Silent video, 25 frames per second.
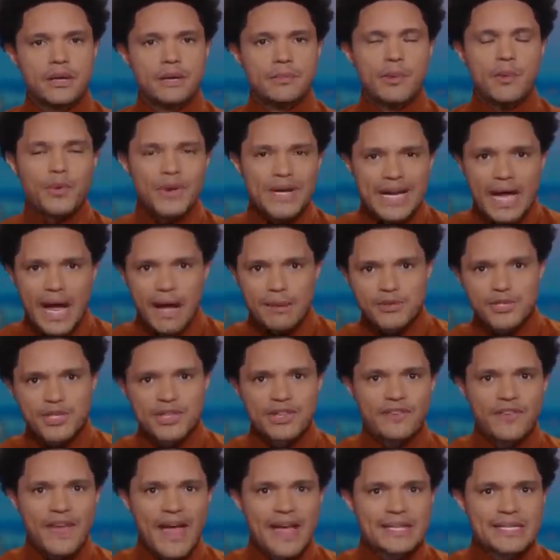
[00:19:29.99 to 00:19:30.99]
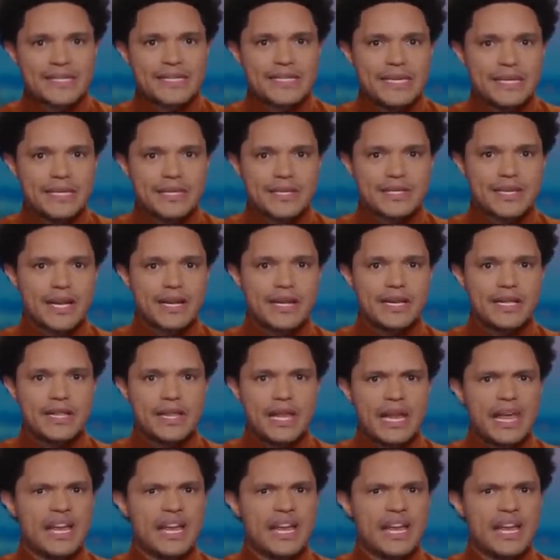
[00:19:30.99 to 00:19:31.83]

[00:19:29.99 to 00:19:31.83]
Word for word: But when it comes to the vaccine, suddenly they're